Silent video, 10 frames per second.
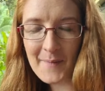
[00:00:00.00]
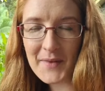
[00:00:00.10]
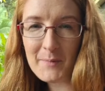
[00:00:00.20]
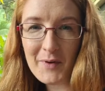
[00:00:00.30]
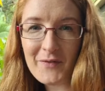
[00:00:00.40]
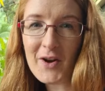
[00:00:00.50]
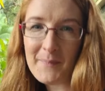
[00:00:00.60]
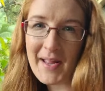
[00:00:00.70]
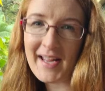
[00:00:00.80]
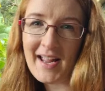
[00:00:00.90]
They'd prefer to
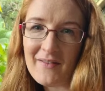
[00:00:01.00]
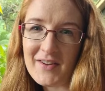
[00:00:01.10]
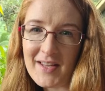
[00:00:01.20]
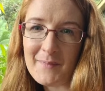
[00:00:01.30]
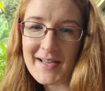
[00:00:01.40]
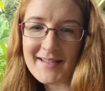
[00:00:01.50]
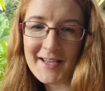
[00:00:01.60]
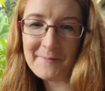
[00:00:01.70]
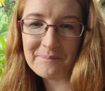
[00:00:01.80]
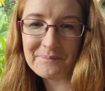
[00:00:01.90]
make everything messy.